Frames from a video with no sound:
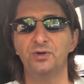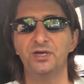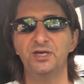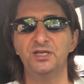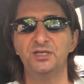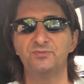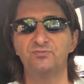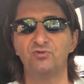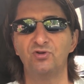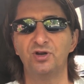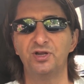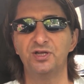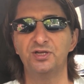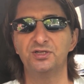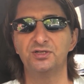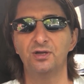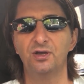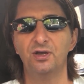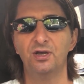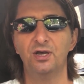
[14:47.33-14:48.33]
It is
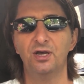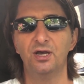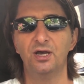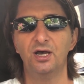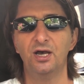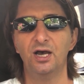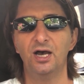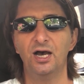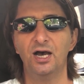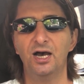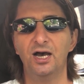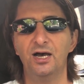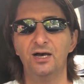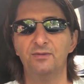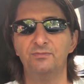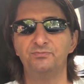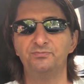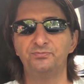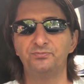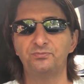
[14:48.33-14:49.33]
brilliant.
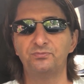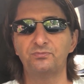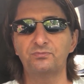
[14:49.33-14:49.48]
Um,